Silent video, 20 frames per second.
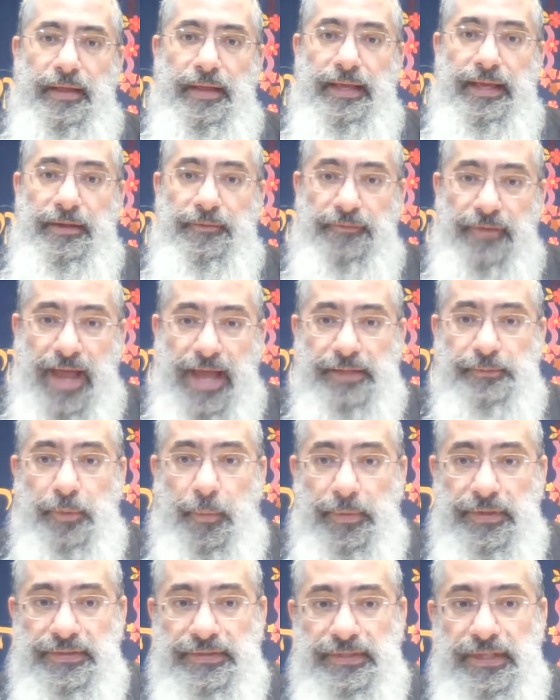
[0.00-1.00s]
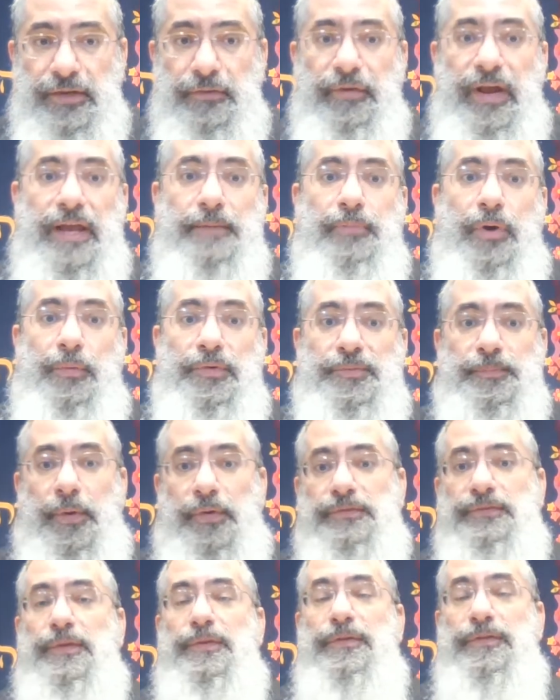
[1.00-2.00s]
In fact, when we see a rainbow, we're
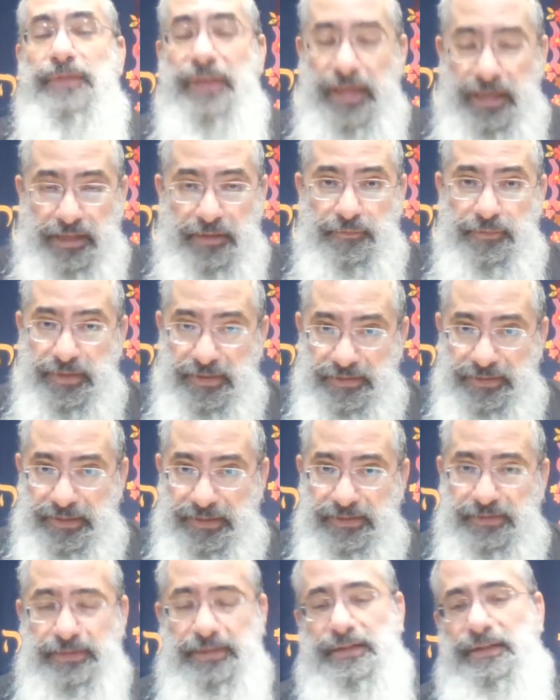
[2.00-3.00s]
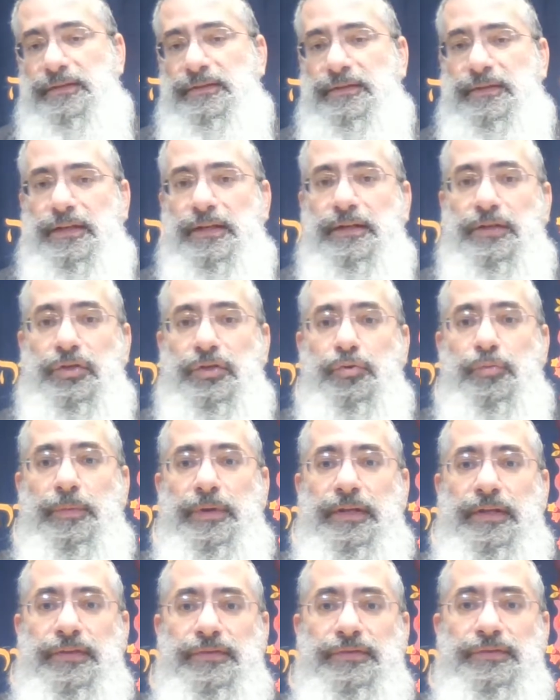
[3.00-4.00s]
supposed to think of this incident in
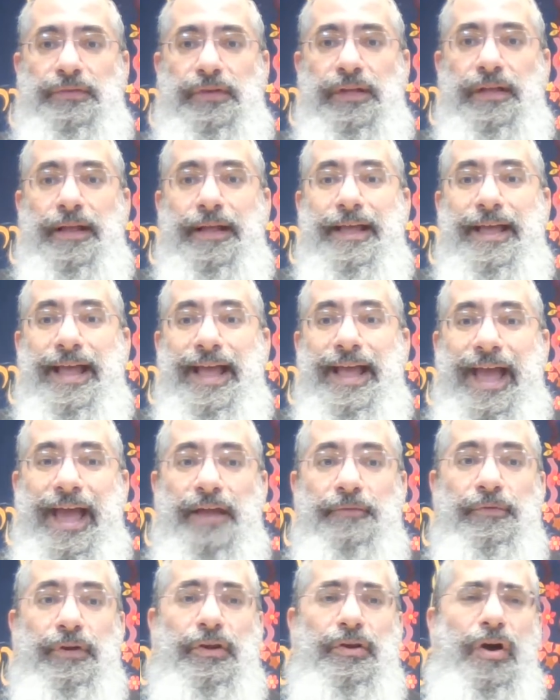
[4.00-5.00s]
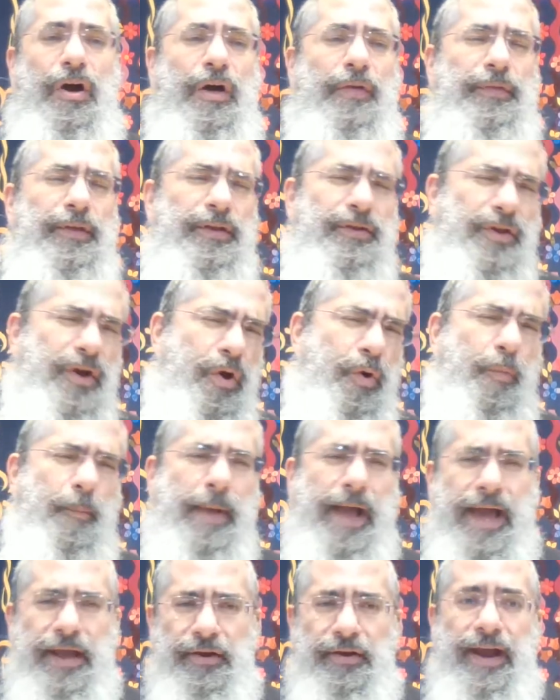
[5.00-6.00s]
human history and recall that no
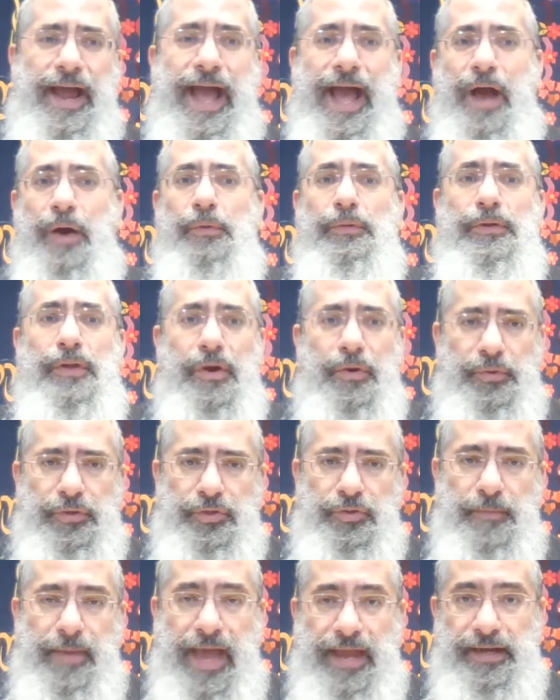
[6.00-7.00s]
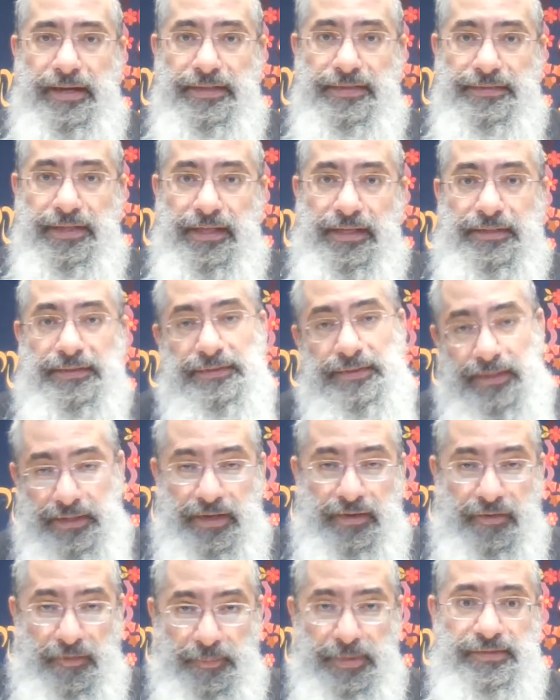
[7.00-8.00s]
matter how low humanity sinks, and
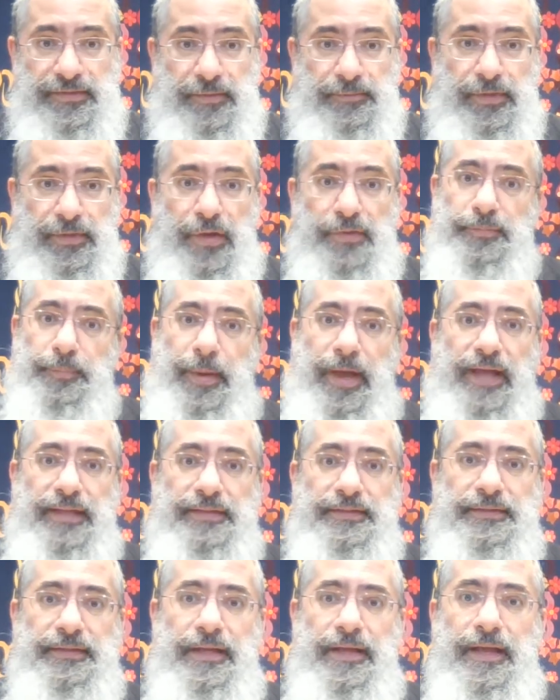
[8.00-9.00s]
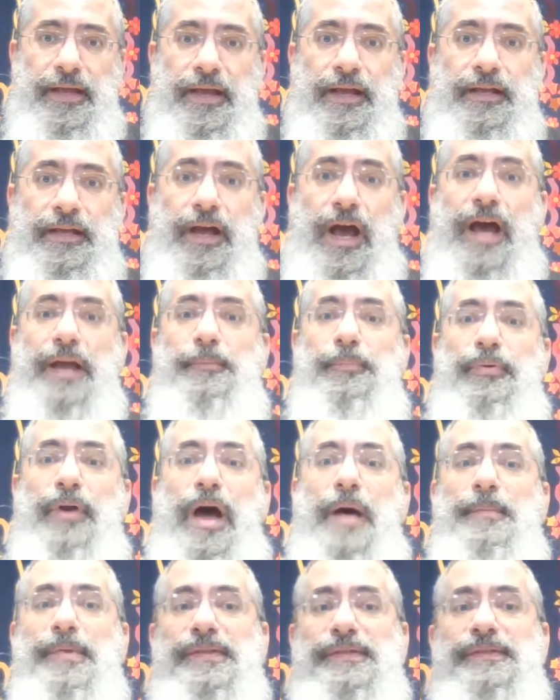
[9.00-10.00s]
there have been some low spots, God
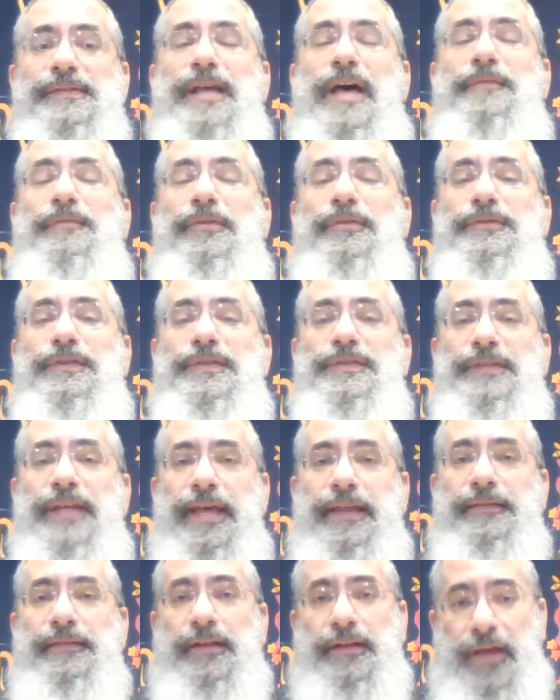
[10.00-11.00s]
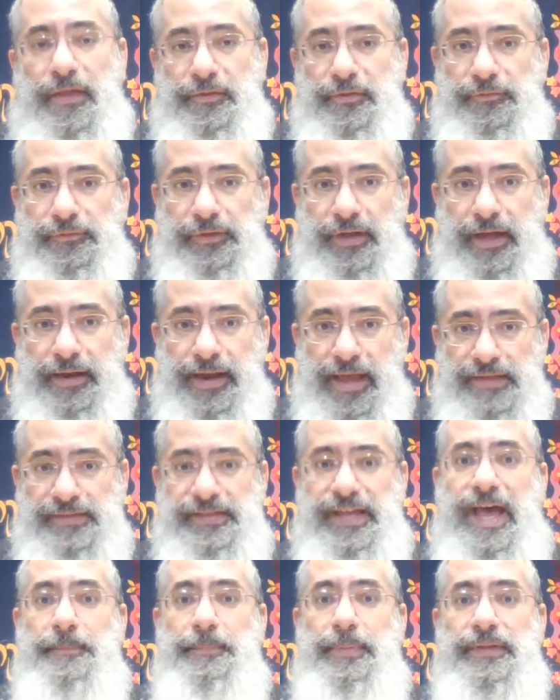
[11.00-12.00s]
promised never to send another flood, as
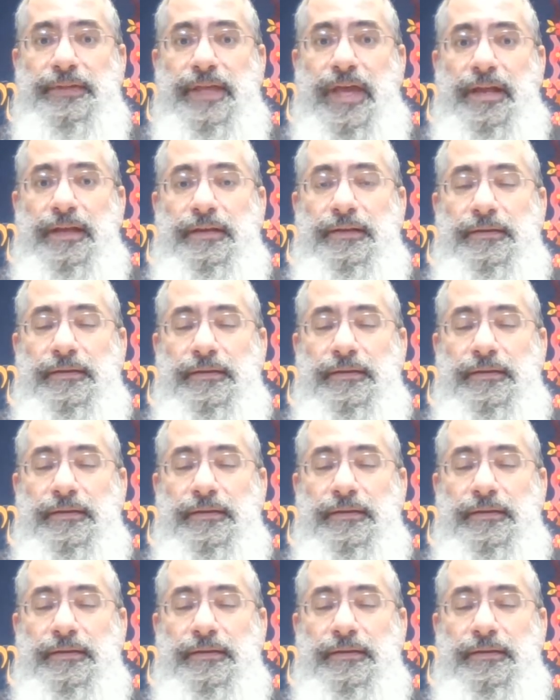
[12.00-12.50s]
happened then.